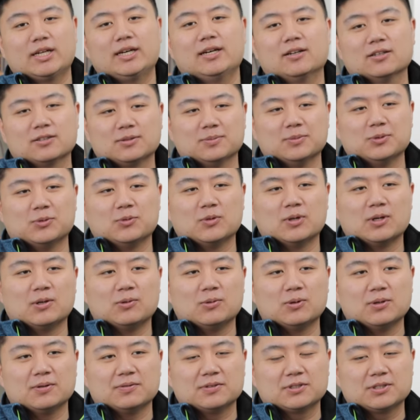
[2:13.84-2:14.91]
Night Ultimate
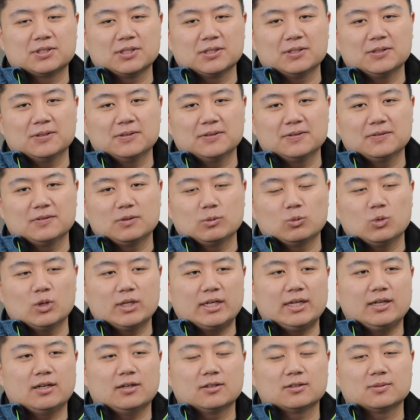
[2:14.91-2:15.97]
Werewolf. So One
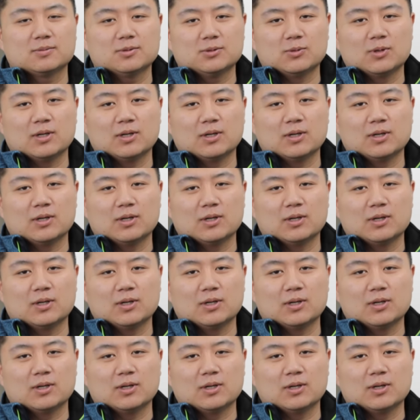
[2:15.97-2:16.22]
Night Ultimate